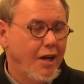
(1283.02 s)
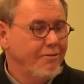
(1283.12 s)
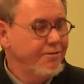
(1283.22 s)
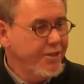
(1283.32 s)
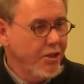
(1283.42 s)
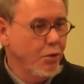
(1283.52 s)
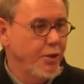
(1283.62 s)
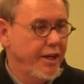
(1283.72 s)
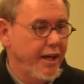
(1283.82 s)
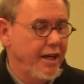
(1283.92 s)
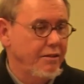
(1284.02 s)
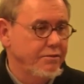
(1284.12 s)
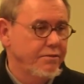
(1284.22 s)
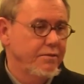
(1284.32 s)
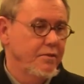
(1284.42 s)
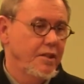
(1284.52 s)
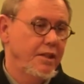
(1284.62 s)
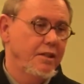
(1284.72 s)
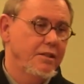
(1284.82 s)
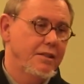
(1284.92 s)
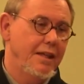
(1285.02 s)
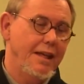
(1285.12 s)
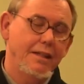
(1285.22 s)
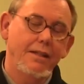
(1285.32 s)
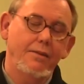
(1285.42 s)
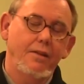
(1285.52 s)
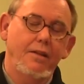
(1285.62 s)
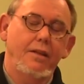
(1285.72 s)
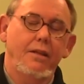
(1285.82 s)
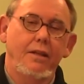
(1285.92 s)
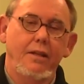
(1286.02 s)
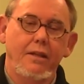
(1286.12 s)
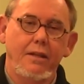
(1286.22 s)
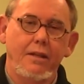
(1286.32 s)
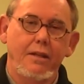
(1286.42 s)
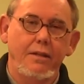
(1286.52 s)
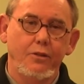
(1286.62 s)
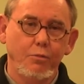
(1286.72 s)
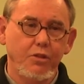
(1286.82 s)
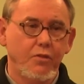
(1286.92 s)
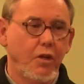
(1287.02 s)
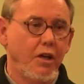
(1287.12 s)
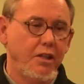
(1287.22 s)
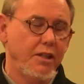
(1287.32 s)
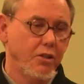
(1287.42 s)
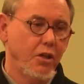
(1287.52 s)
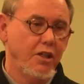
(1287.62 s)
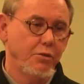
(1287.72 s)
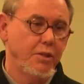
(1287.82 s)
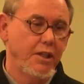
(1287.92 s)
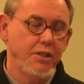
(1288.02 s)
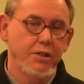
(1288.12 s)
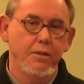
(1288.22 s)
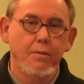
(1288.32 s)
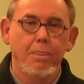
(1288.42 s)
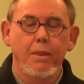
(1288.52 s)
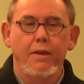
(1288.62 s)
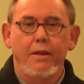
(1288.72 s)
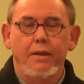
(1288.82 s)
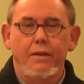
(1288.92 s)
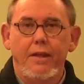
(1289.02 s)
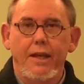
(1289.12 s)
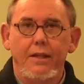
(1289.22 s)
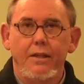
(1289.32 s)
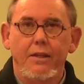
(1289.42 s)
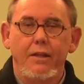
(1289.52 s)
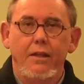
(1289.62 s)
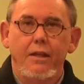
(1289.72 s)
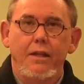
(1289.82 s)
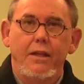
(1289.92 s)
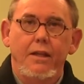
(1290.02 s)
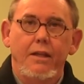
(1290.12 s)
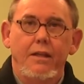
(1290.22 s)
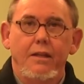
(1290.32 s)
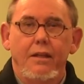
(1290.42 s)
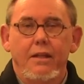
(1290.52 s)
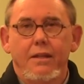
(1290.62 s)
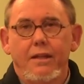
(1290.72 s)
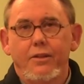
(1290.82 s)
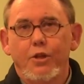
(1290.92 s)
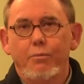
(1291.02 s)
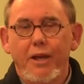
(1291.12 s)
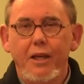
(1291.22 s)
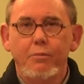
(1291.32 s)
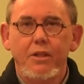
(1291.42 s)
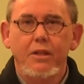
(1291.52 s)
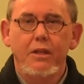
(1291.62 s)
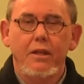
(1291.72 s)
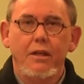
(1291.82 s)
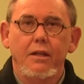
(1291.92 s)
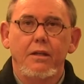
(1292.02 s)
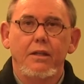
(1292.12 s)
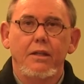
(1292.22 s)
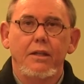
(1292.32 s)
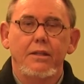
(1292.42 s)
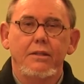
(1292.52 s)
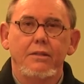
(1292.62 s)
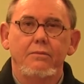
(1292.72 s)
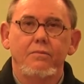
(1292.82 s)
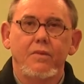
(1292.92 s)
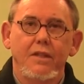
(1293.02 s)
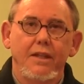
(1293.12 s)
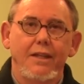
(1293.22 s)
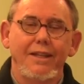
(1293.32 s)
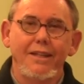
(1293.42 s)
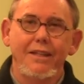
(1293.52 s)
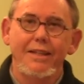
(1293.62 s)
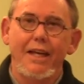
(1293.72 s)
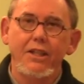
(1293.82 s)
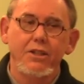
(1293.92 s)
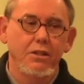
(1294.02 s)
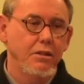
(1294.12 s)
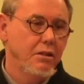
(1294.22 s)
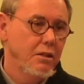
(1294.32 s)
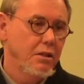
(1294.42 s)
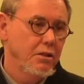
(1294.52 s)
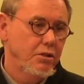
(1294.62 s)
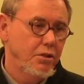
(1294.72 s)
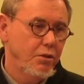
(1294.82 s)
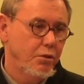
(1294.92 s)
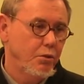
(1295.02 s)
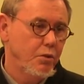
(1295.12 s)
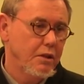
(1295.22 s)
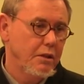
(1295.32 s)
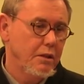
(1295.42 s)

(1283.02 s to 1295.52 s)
A fear we have is that, in terms of cost reduction, that there may be an inclination to